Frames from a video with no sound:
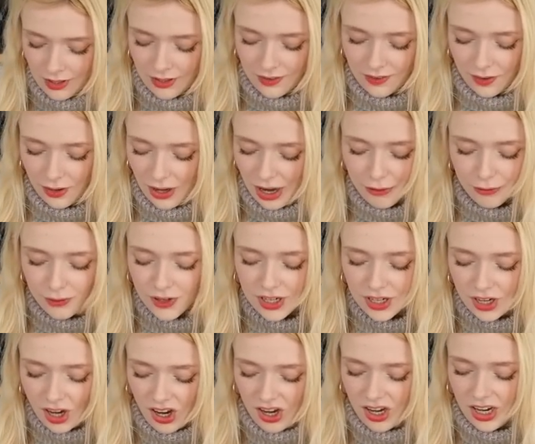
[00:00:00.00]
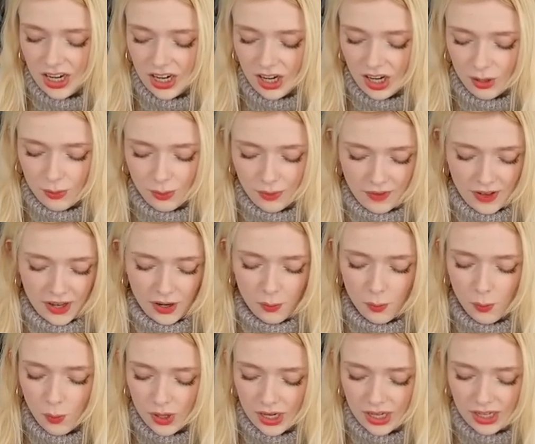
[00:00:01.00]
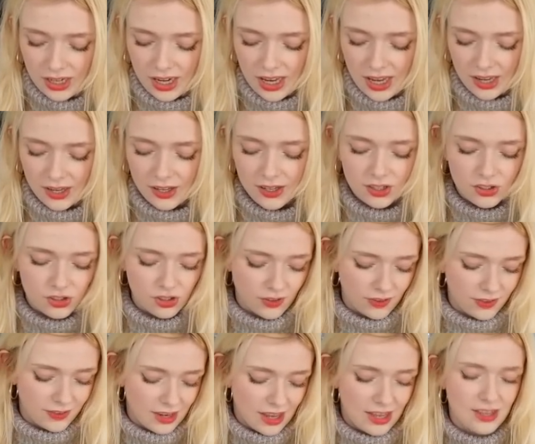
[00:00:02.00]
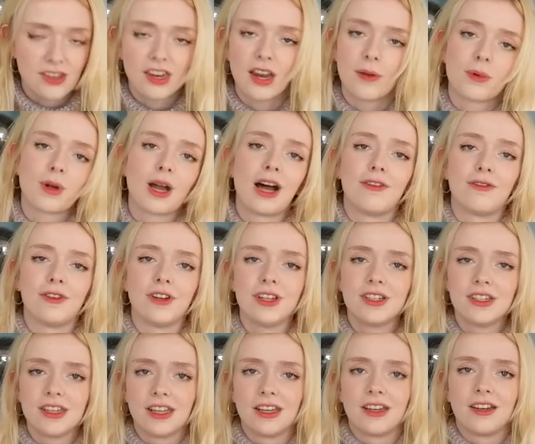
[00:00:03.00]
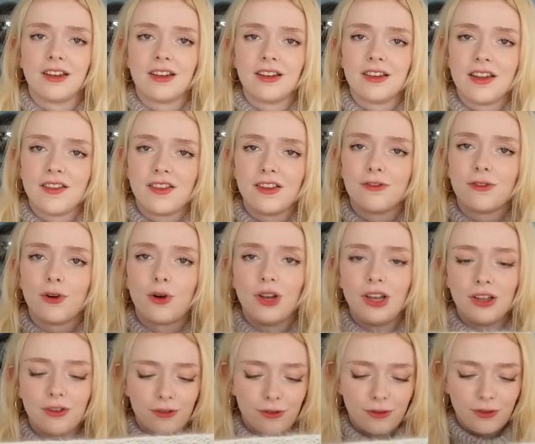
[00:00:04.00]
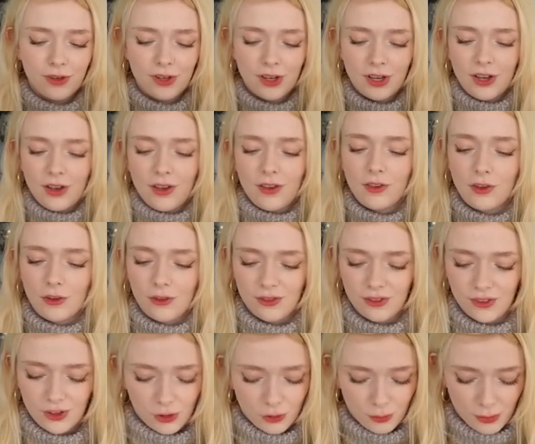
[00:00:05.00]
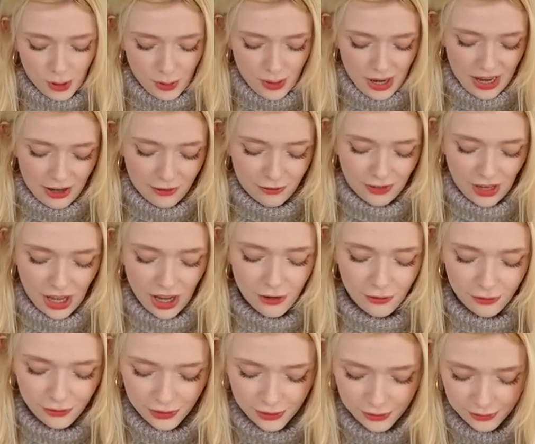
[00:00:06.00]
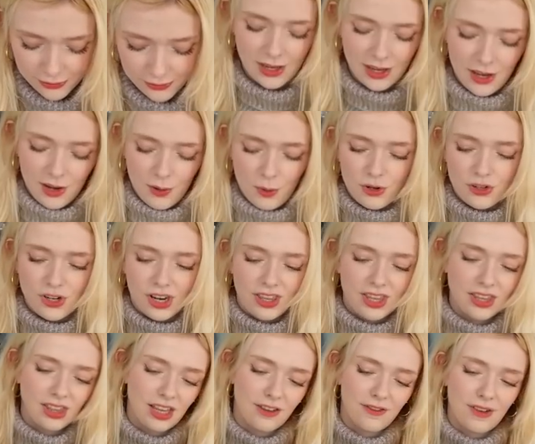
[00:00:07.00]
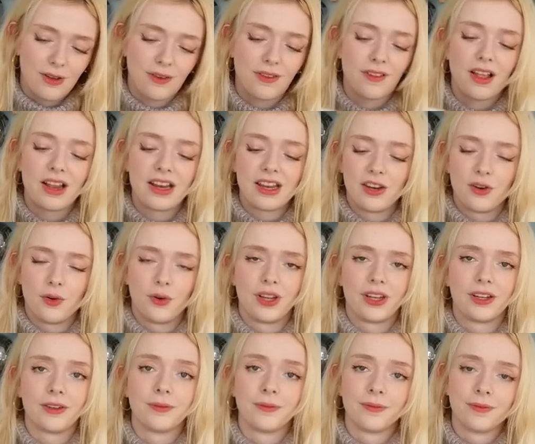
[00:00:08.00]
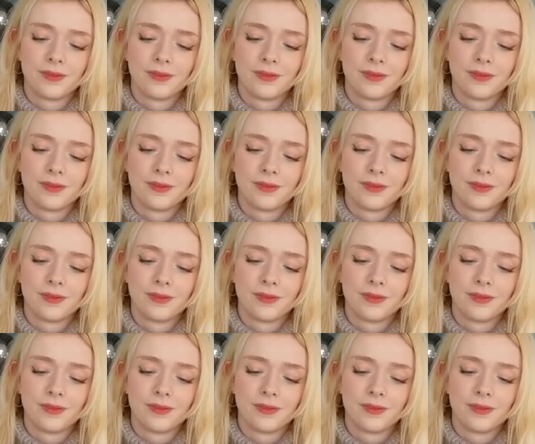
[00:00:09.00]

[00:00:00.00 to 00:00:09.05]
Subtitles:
So every guy I was like walking near just ended up covered in Knitting for Olive soft silk mohair fluff, which I think they found slightly annoying.